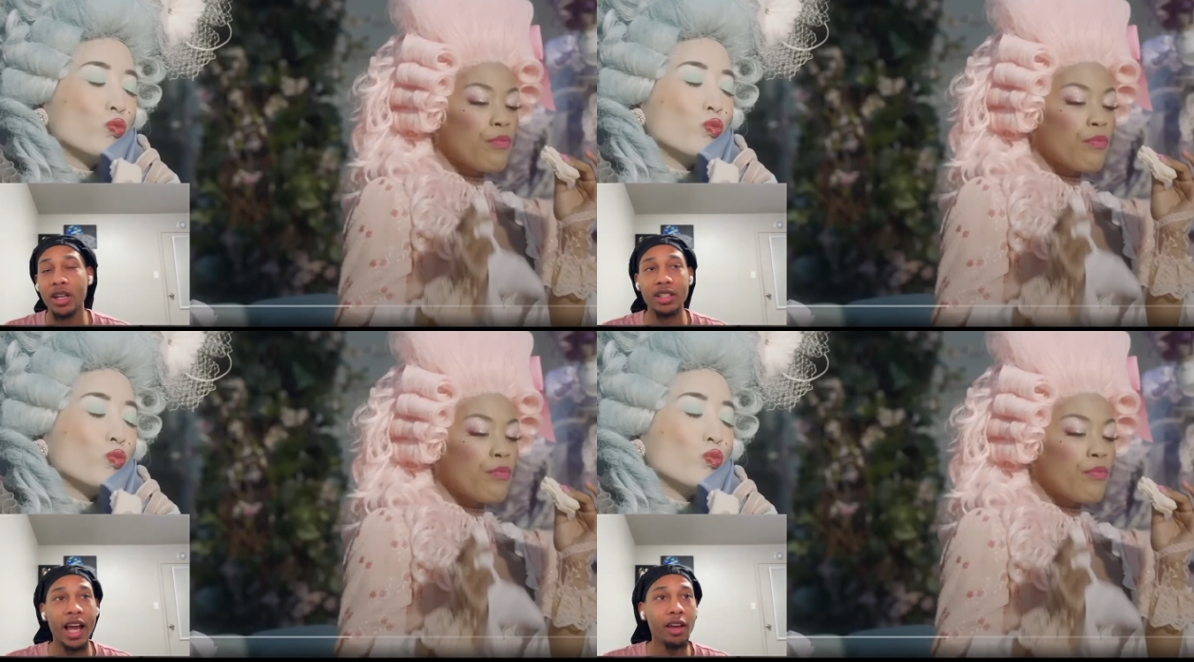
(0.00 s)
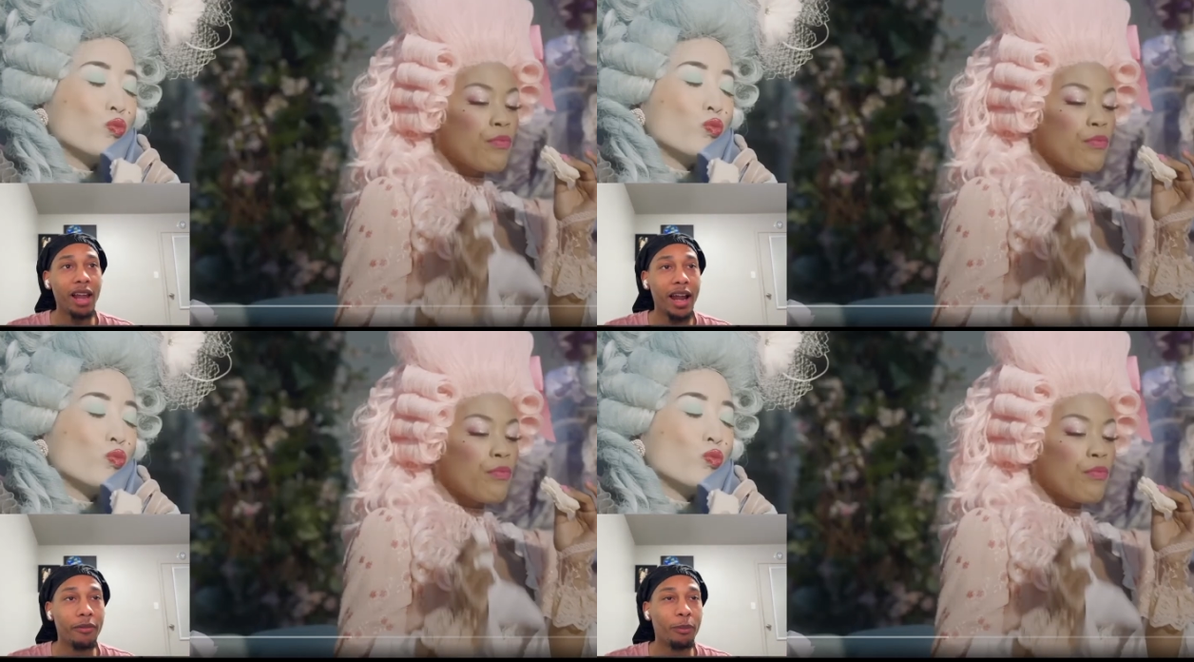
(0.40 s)
Speaker 1: Cause I ain't
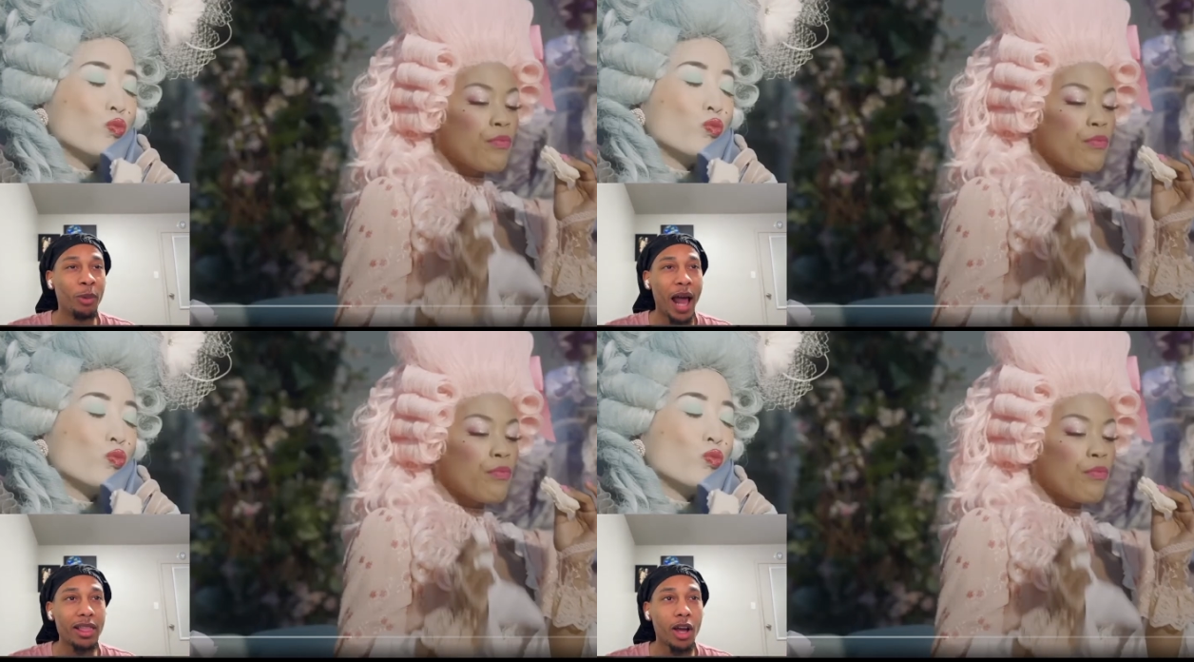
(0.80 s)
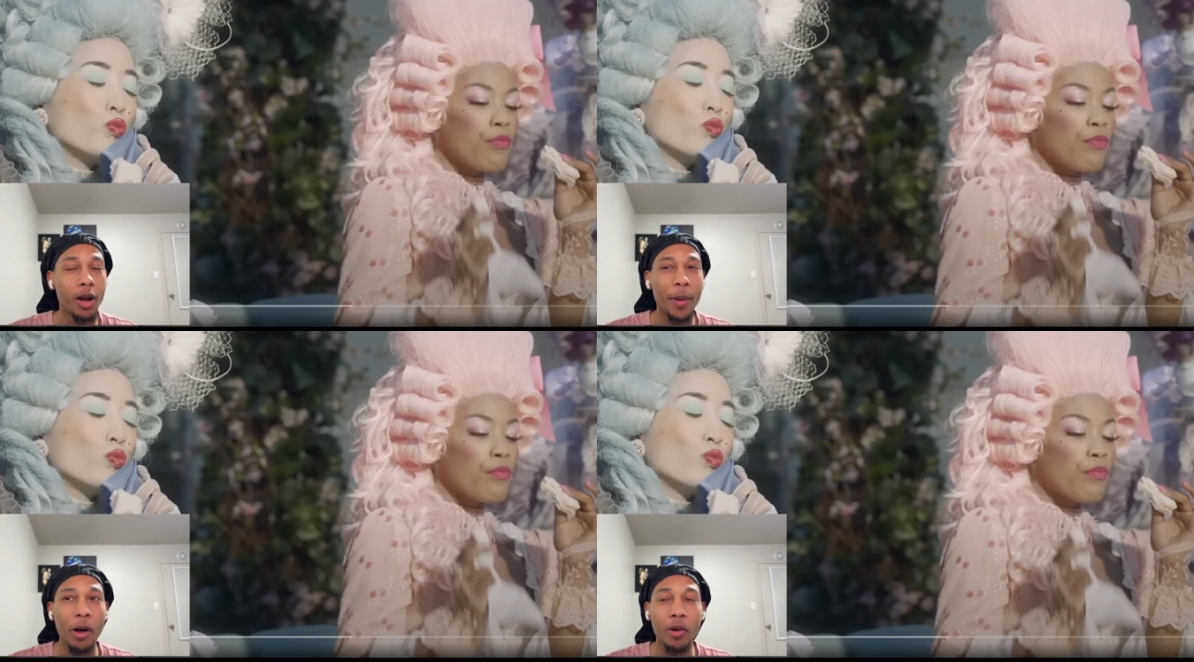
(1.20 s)
gonna lie, when I thought
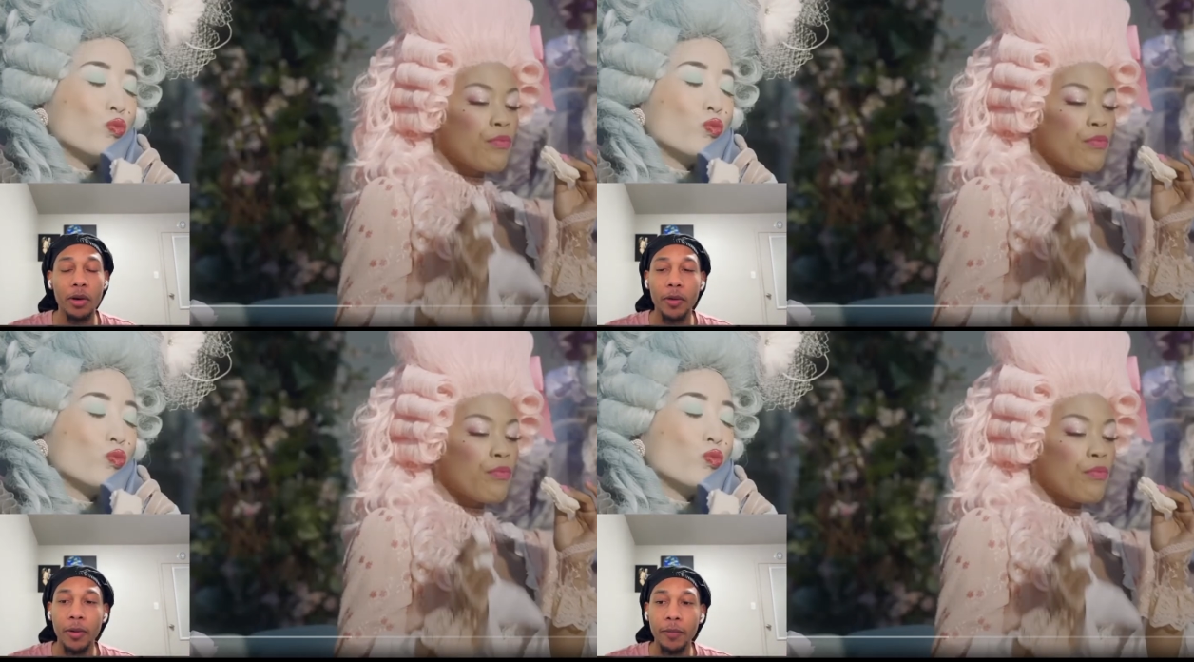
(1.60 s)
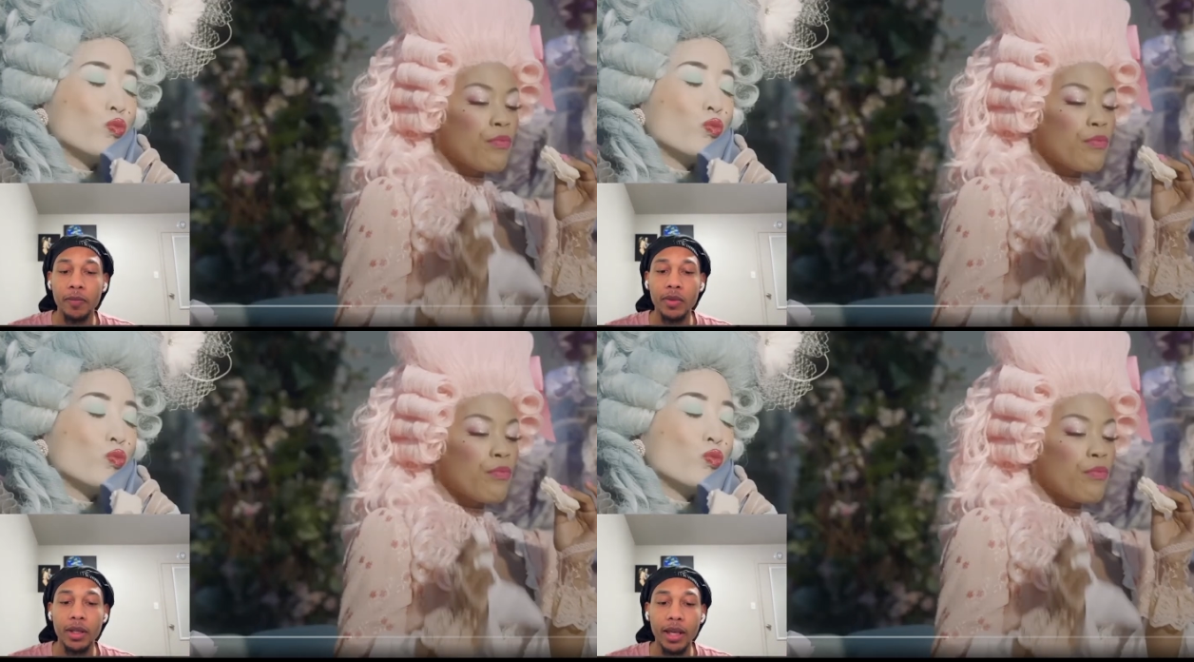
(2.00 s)
about
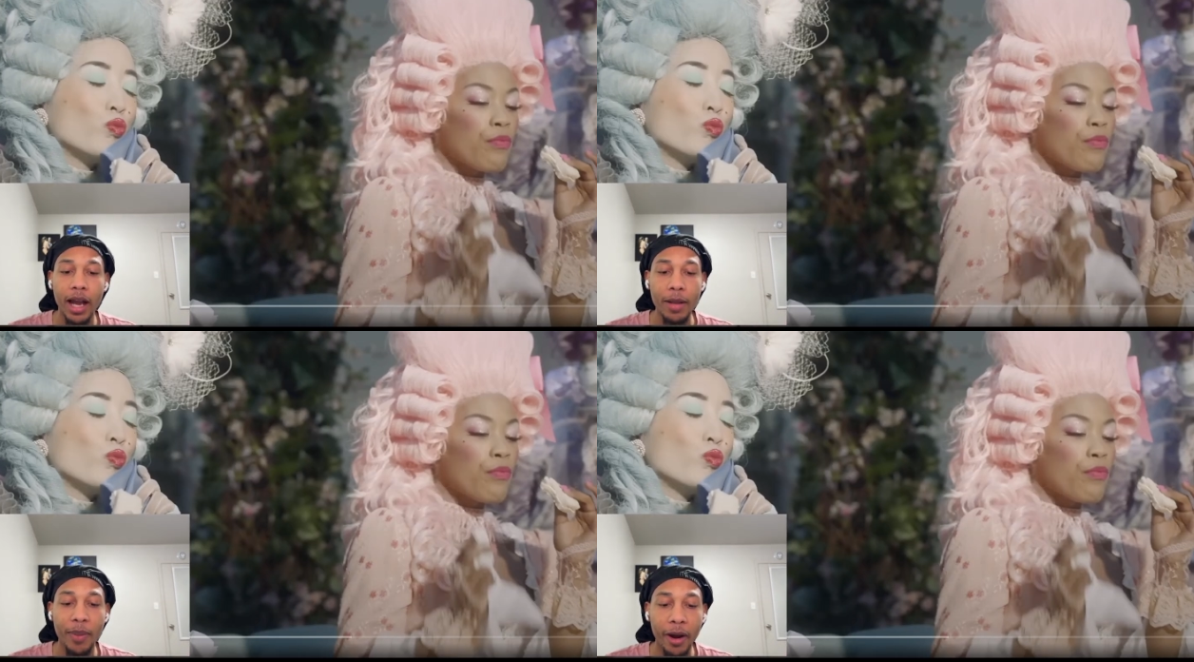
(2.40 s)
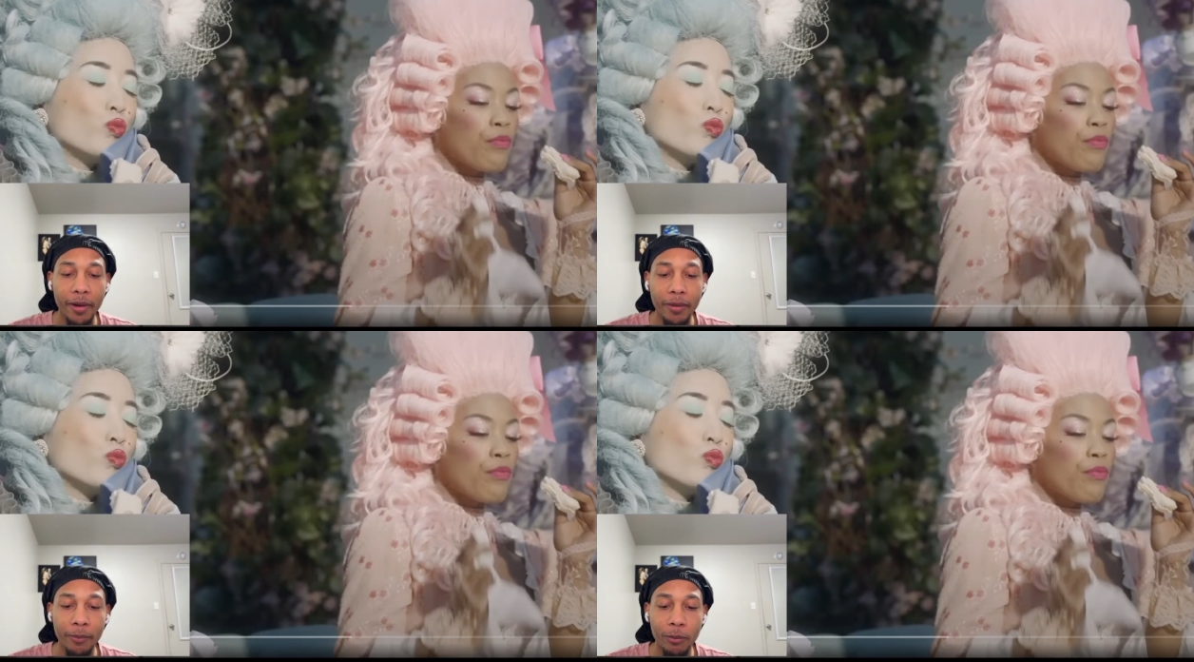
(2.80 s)
Katy
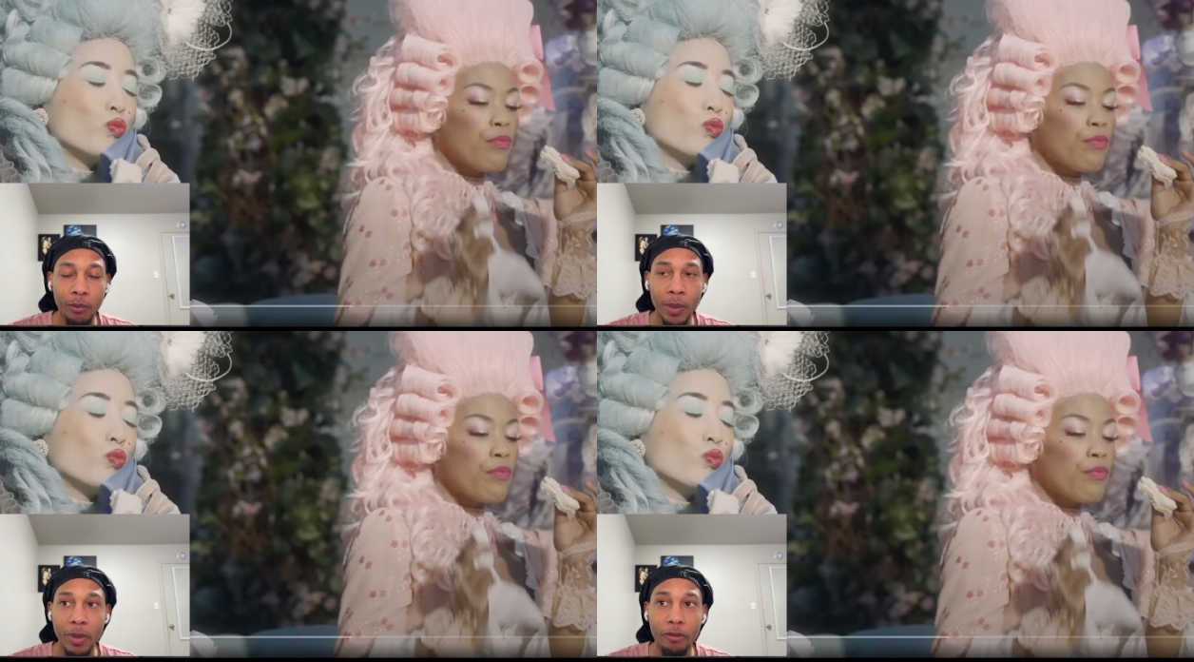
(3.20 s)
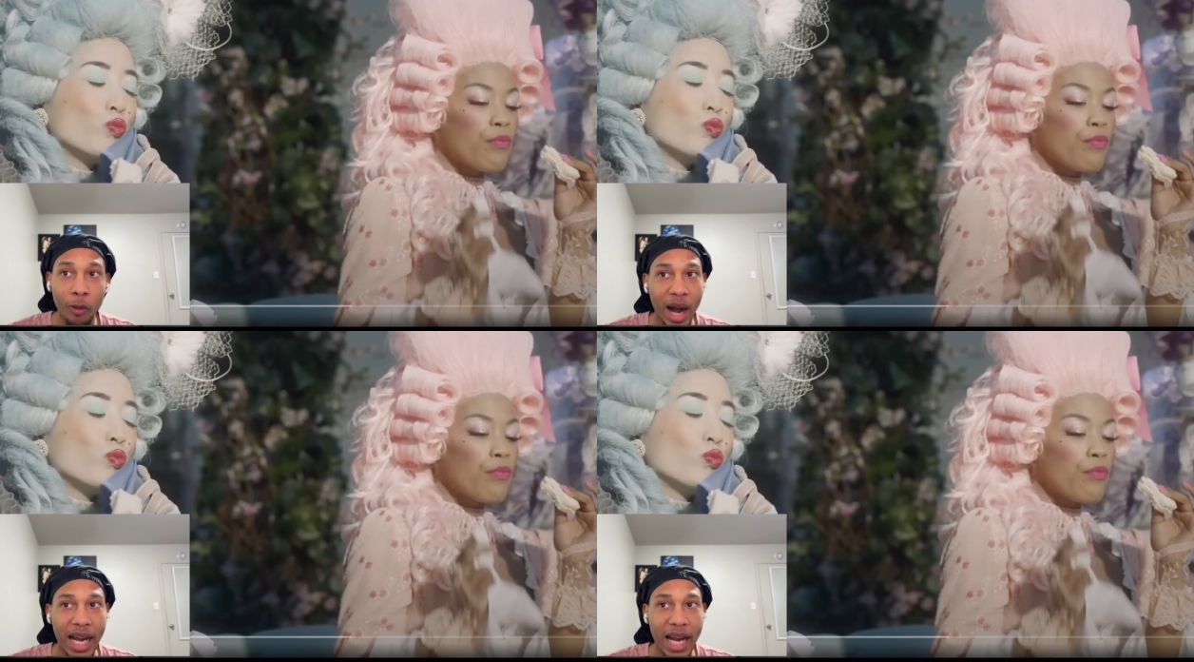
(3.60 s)
Perry when before